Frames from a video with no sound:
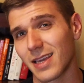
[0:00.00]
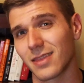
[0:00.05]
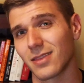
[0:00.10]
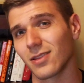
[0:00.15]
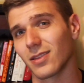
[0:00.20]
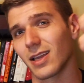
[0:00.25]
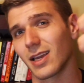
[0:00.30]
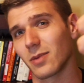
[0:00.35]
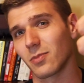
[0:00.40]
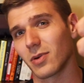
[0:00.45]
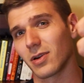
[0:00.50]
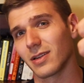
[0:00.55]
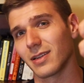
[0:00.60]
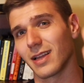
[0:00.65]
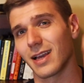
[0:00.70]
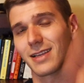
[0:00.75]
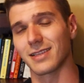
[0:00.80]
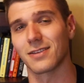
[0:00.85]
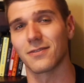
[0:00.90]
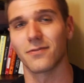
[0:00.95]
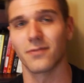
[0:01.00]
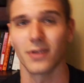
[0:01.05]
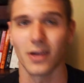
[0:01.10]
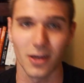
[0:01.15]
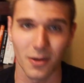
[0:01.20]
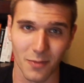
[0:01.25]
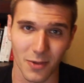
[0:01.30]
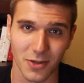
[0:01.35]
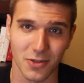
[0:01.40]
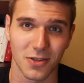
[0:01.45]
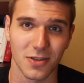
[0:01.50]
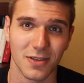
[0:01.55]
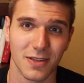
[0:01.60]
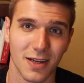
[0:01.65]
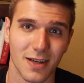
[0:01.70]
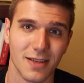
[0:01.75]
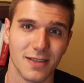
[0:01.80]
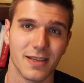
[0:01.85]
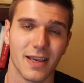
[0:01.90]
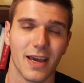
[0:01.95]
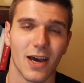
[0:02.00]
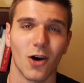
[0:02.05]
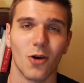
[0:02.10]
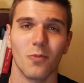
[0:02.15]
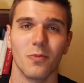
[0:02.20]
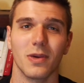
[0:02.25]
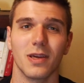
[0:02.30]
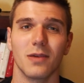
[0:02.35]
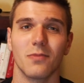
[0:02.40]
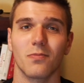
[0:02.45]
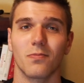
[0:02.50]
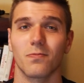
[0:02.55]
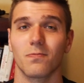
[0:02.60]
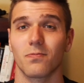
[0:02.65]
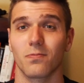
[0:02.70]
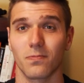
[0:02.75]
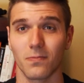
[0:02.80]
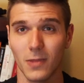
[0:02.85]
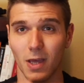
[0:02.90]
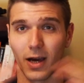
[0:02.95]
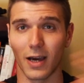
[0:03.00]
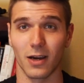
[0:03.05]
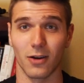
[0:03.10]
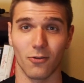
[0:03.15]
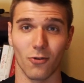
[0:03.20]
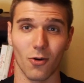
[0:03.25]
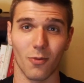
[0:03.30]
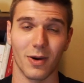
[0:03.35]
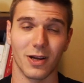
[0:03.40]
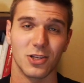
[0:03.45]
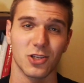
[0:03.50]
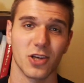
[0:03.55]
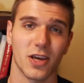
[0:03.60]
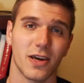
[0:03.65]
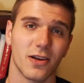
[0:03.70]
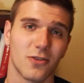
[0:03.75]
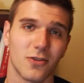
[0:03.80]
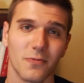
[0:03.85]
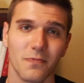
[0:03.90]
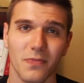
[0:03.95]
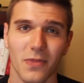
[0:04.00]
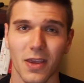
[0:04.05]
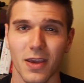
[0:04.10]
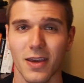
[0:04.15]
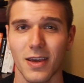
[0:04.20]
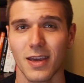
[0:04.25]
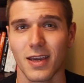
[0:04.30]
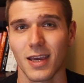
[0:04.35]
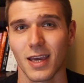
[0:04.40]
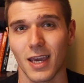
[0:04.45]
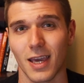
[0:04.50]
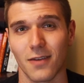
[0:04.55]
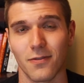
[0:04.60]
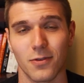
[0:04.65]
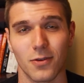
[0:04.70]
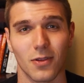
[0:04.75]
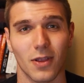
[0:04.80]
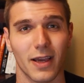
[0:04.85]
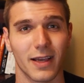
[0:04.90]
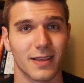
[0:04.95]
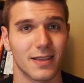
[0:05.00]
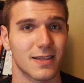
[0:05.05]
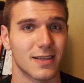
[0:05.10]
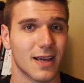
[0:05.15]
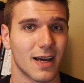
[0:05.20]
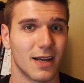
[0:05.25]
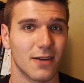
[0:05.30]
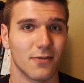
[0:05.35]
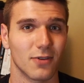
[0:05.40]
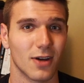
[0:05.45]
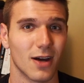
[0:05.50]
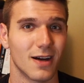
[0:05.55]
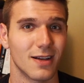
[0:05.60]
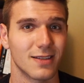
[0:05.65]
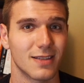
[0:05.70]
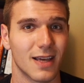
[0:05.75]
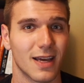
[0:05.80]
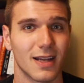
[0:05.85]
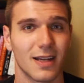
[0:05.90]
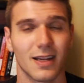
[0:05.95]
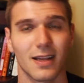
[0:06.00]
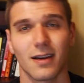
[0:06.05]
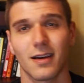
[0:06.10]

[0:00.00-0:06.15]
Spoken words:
the like button, as it very much does help me grow my channel. If you like this kind of content,